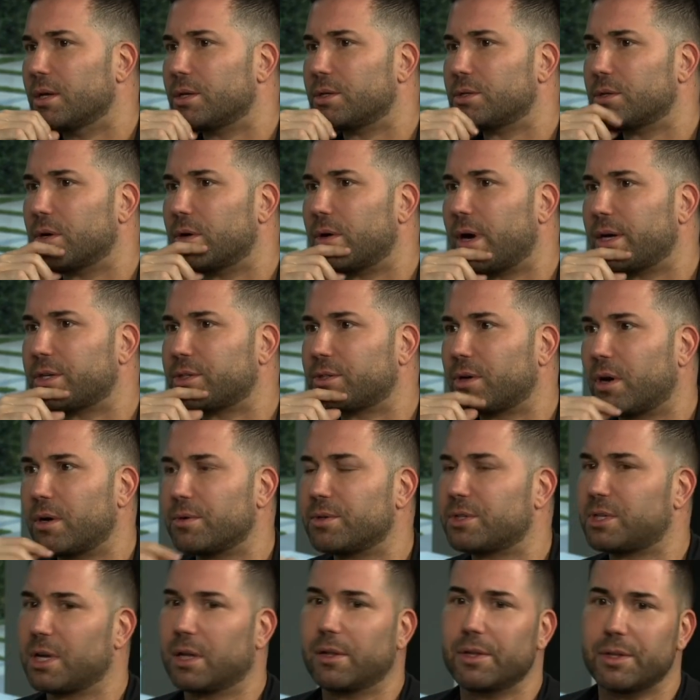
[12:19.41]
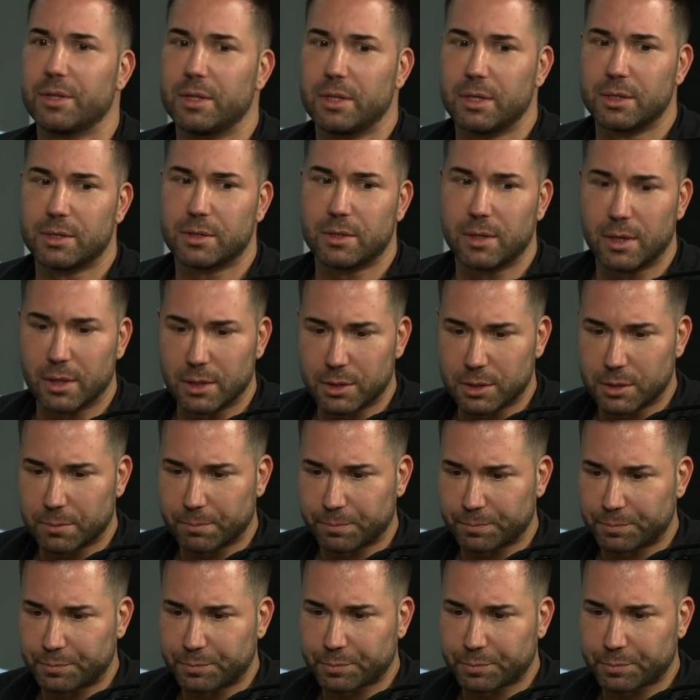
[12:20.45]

So I start selling these things,